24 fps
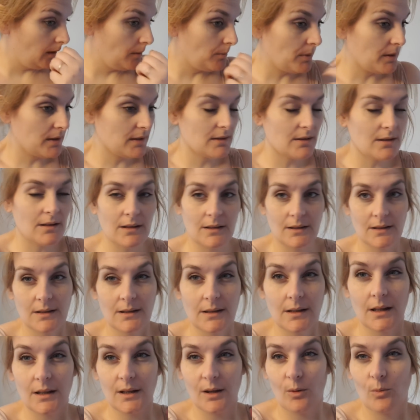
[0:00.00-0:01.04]
But it's
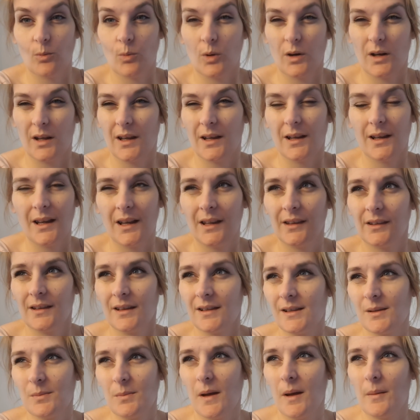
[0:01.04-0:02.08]
just, I don't want it in the
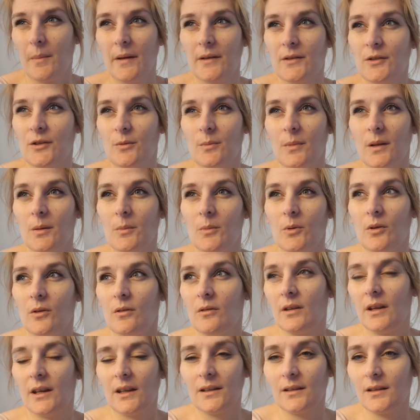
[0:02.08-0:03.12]
spare bedroom
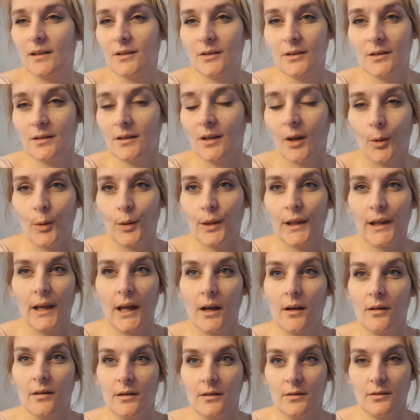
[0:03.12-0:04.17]
anymore. It can just go in the
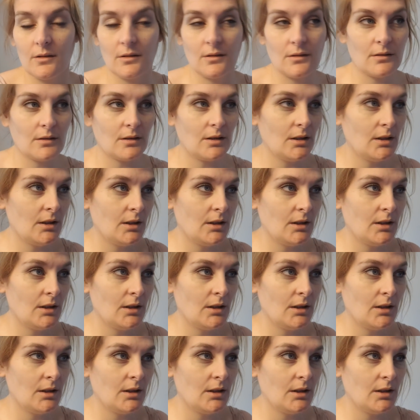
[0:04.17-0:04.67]
garage. And